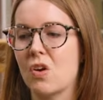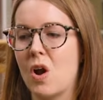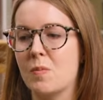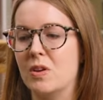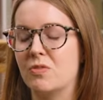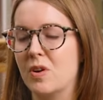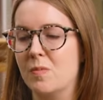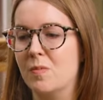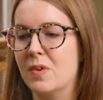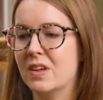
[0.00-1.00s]
garment
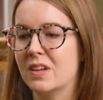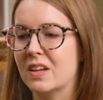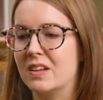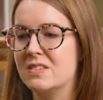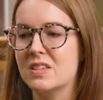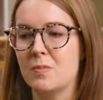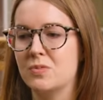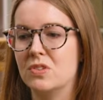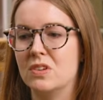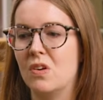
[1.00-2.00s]
from
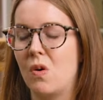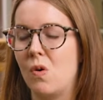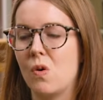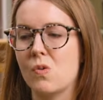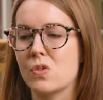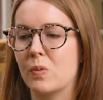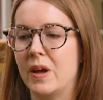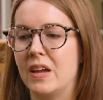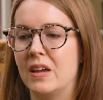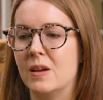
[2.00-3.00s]
conception all the
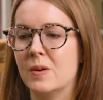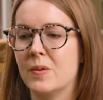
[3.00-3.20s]
way